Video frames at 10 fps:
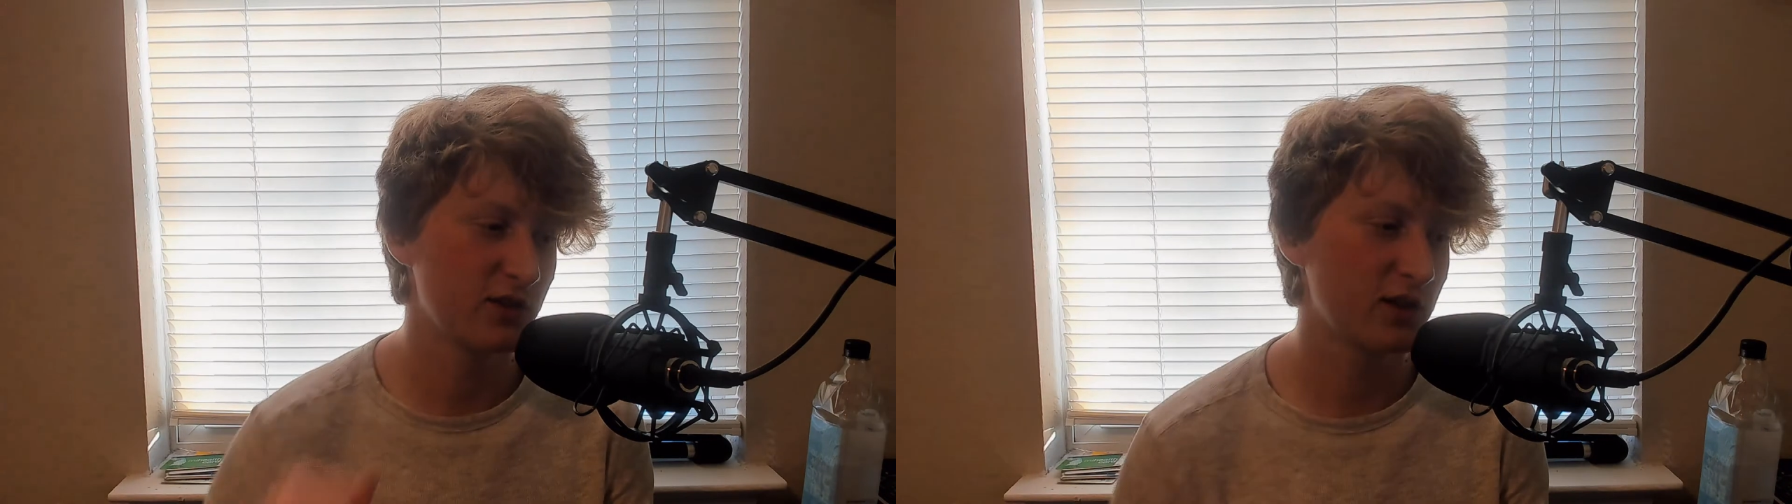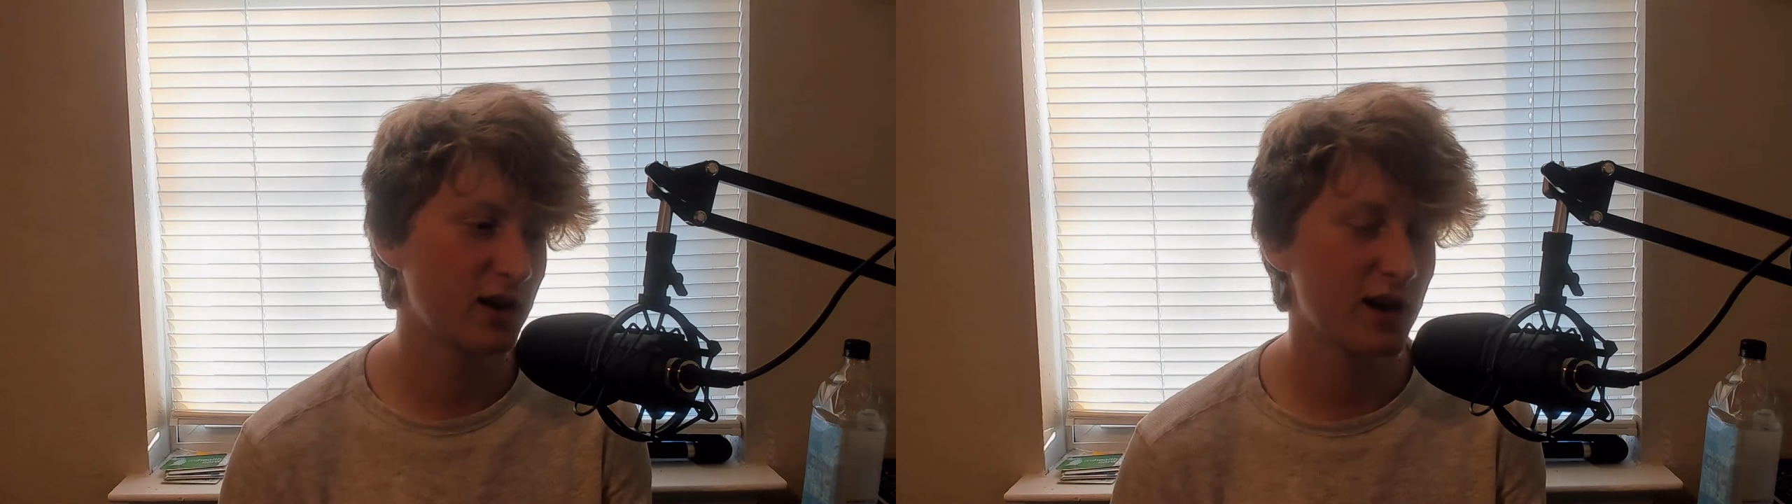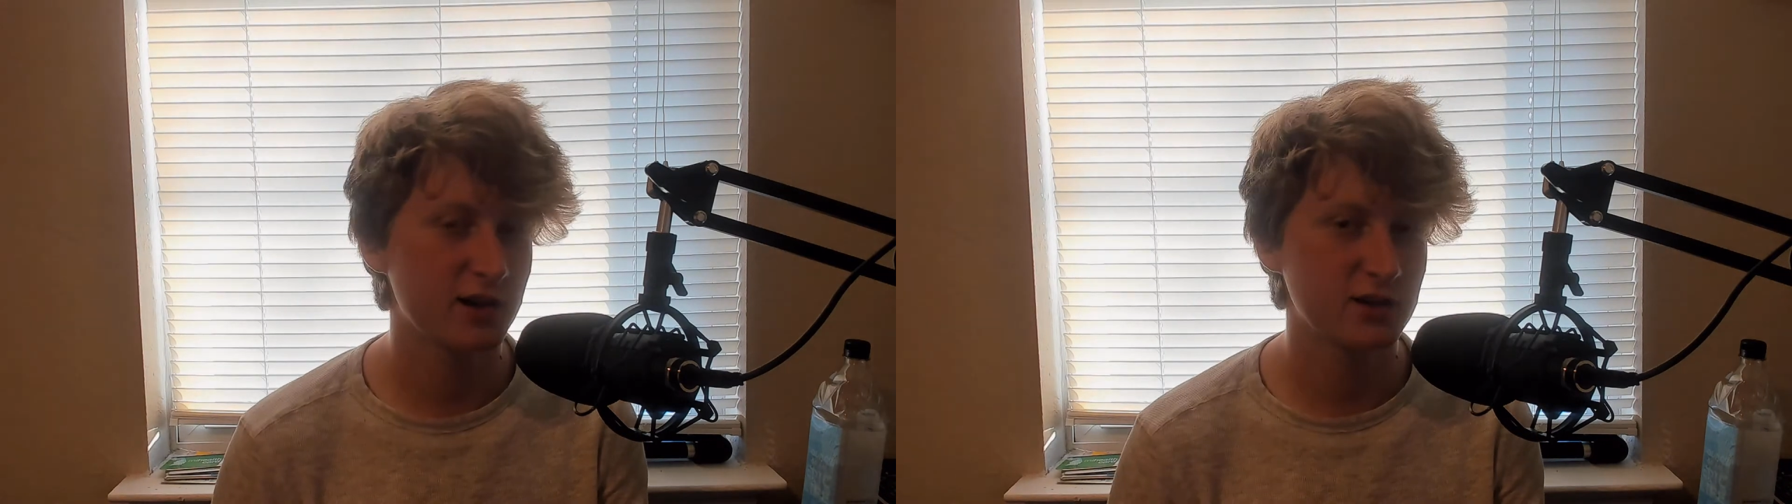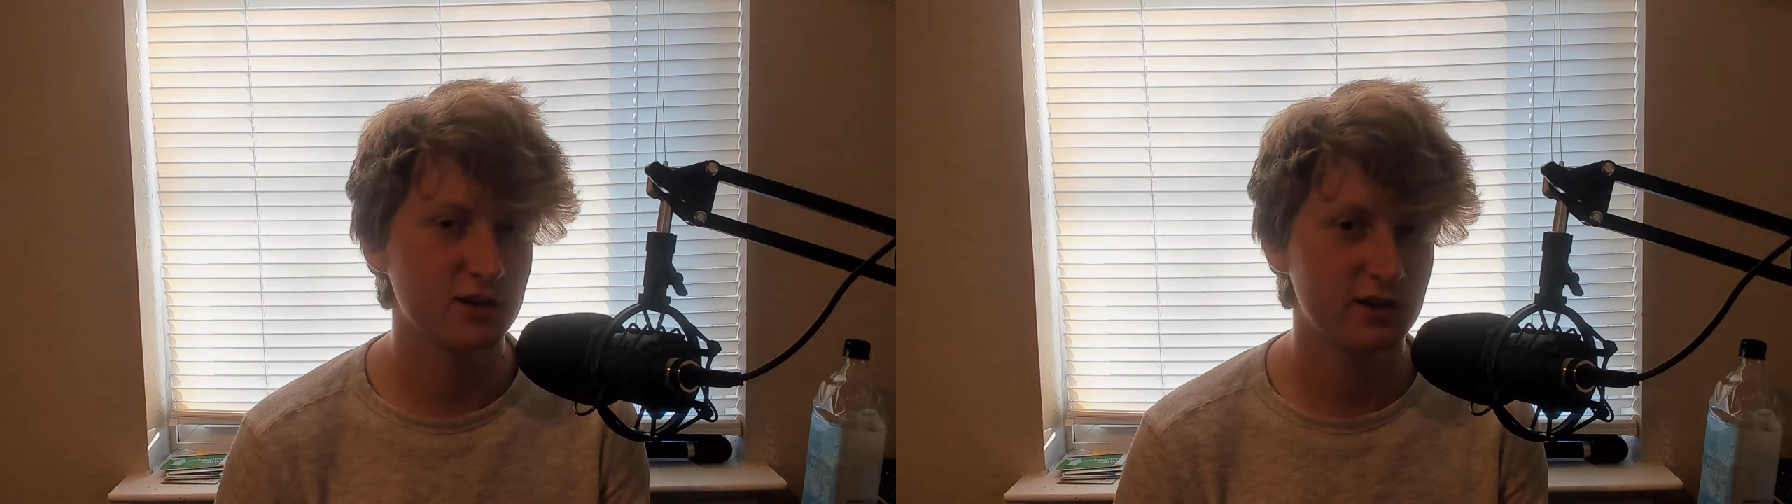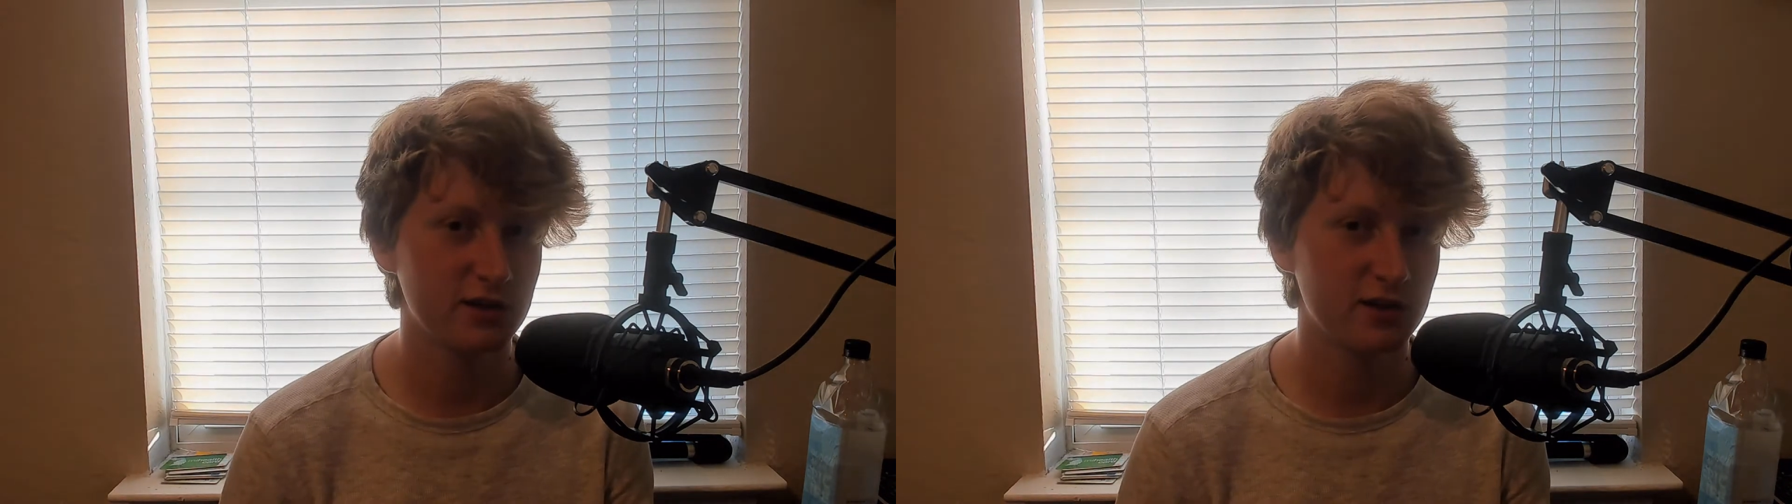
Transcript: connection